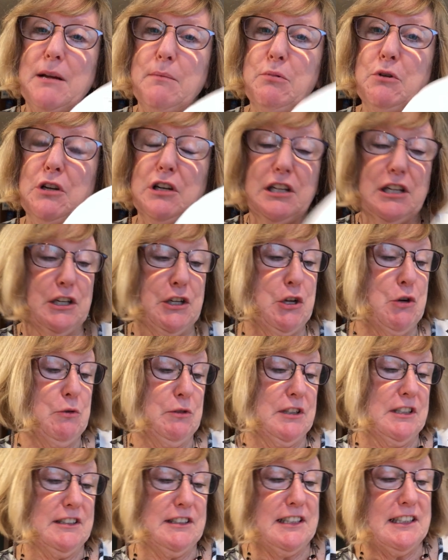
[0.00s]
I put a little
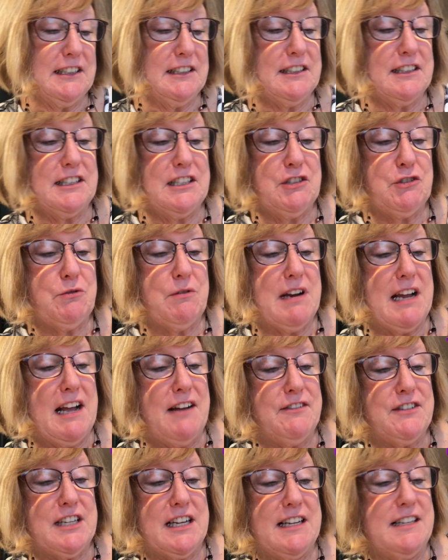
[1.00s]
note that says, this
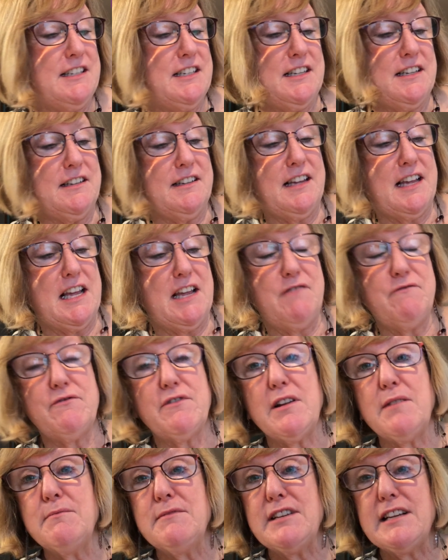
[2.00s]
craft idea came
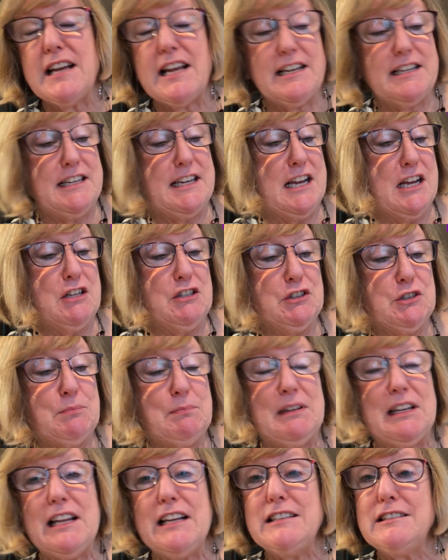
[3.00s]
from
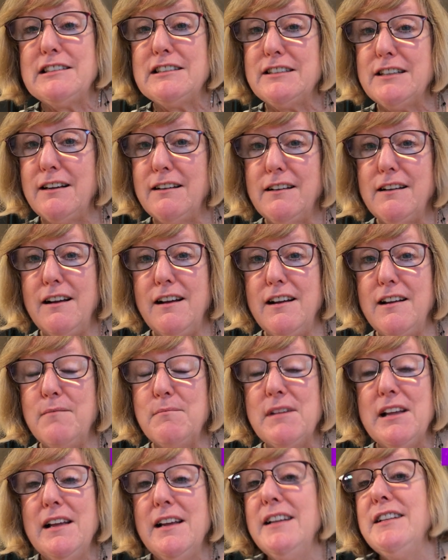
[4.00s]
daniellesplace.com.